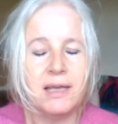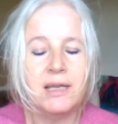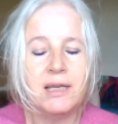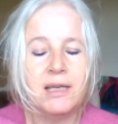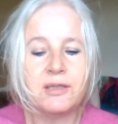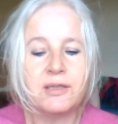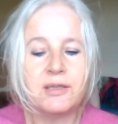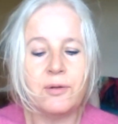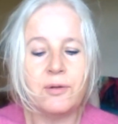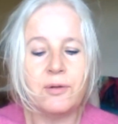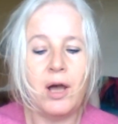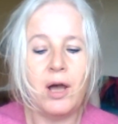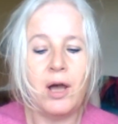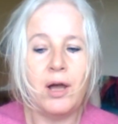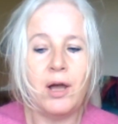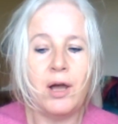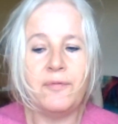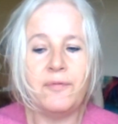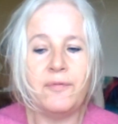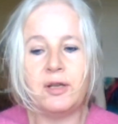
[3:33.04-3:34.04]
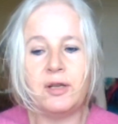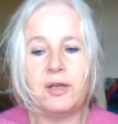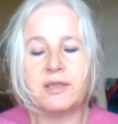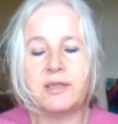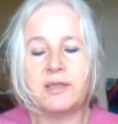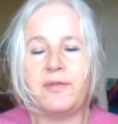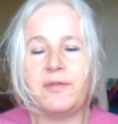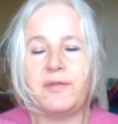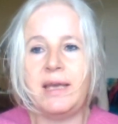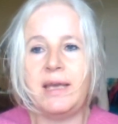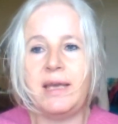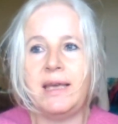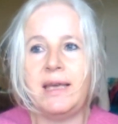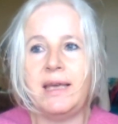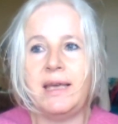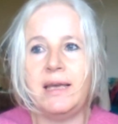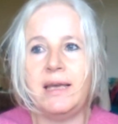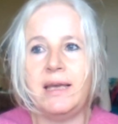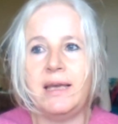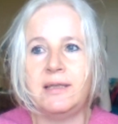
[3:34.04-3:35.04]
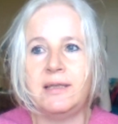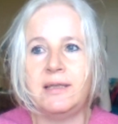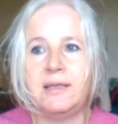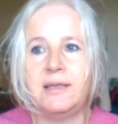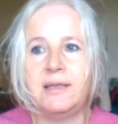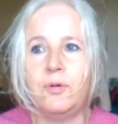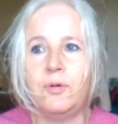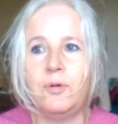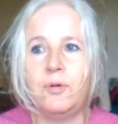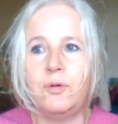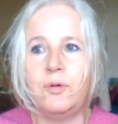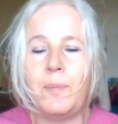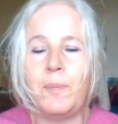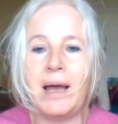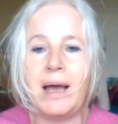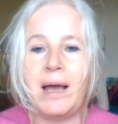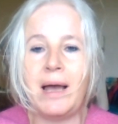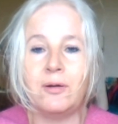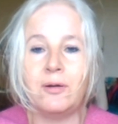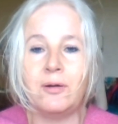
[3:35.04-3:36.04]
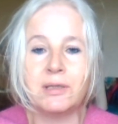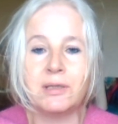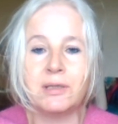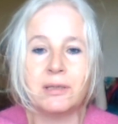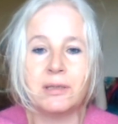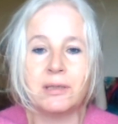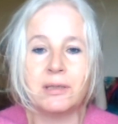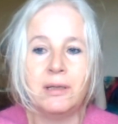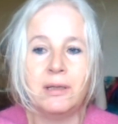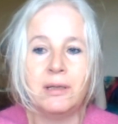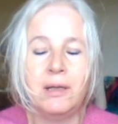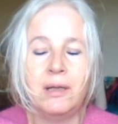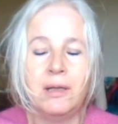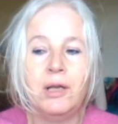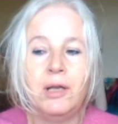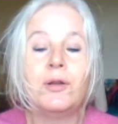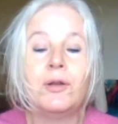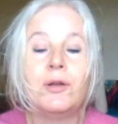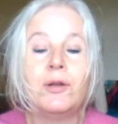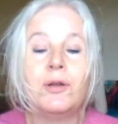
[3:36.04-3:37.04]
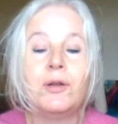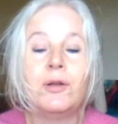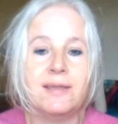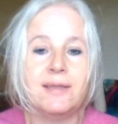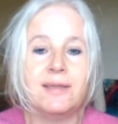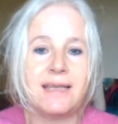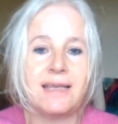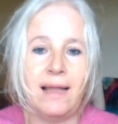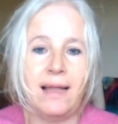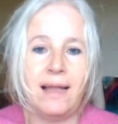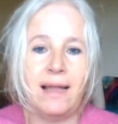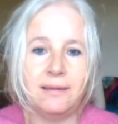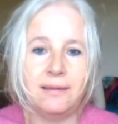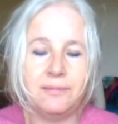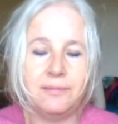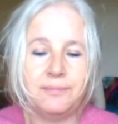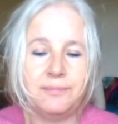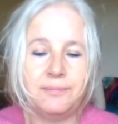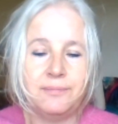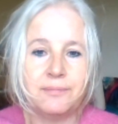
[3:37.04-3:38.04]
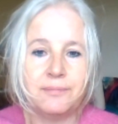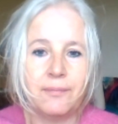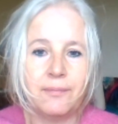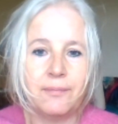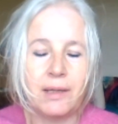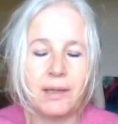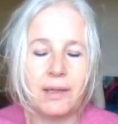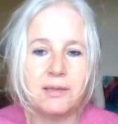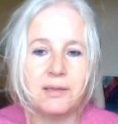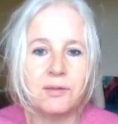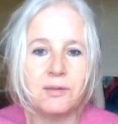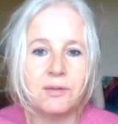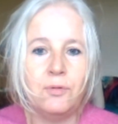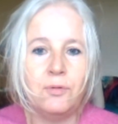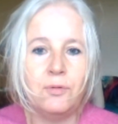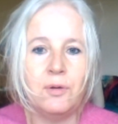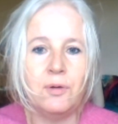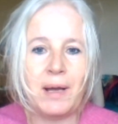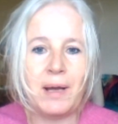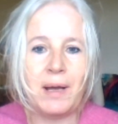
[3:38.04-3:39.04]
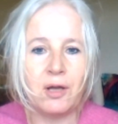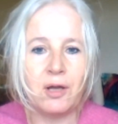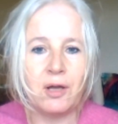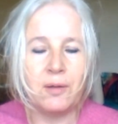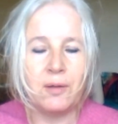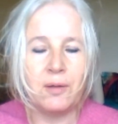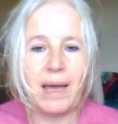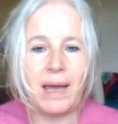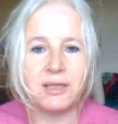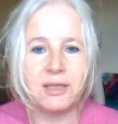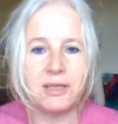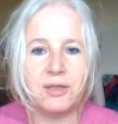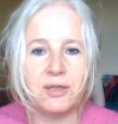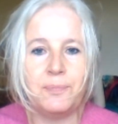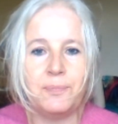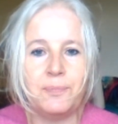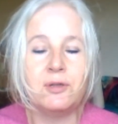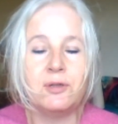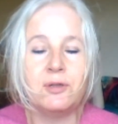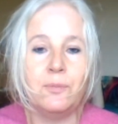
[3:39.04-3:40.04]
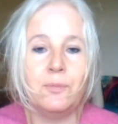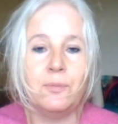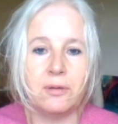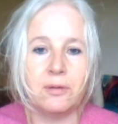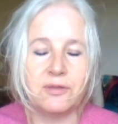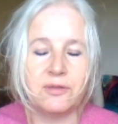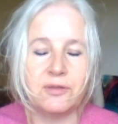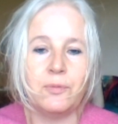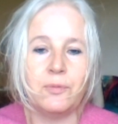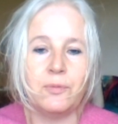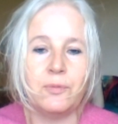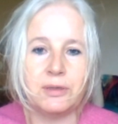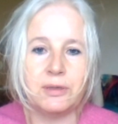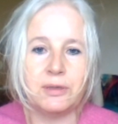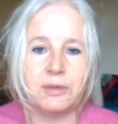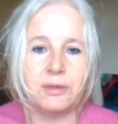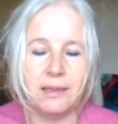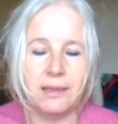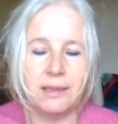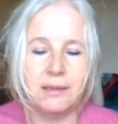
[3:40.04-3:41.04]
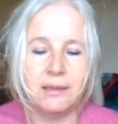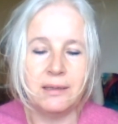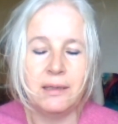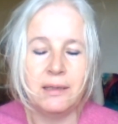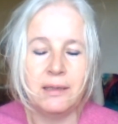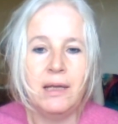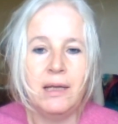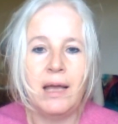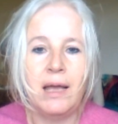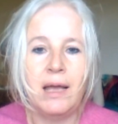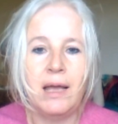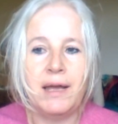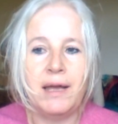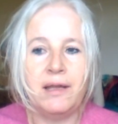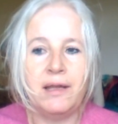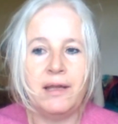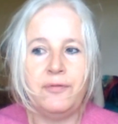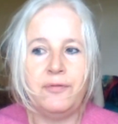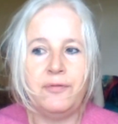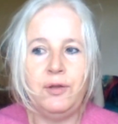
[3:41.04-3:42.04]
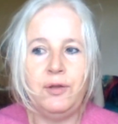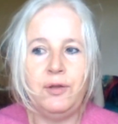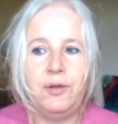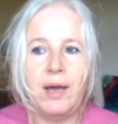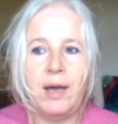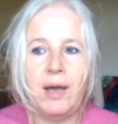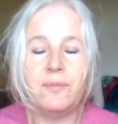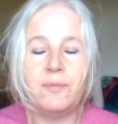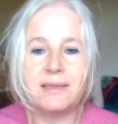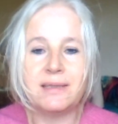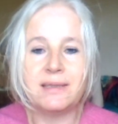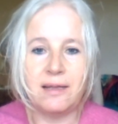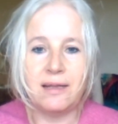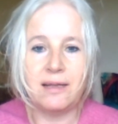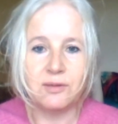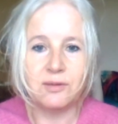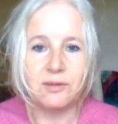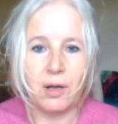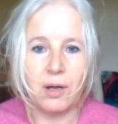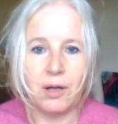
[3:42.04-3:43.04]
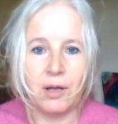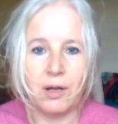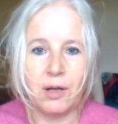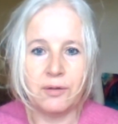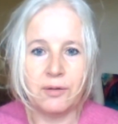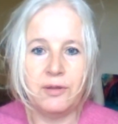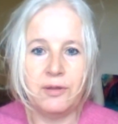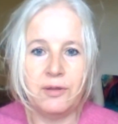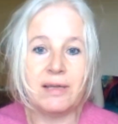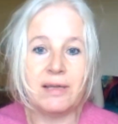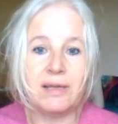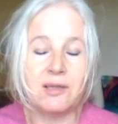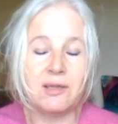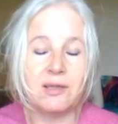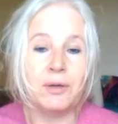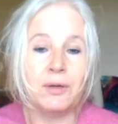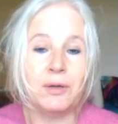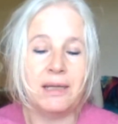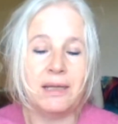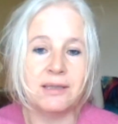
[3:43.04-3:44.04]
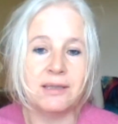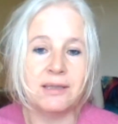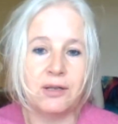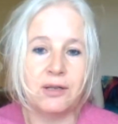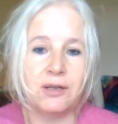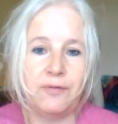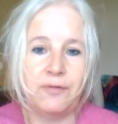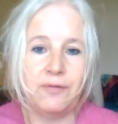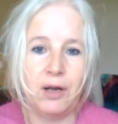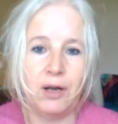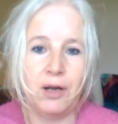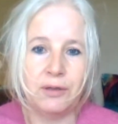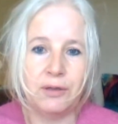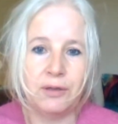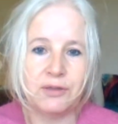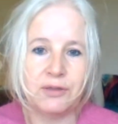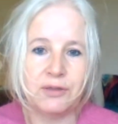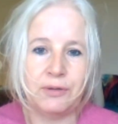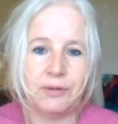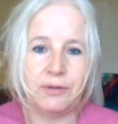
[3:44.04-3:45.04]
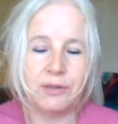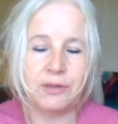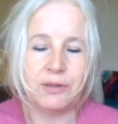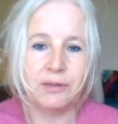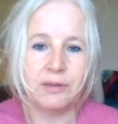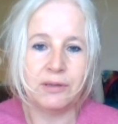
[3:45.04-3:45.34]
So her philosophy is all about looking at the cell. So it's all about going back to the building blocks of the body. And if you help the cells work, then the rest of the body is going to follow suit.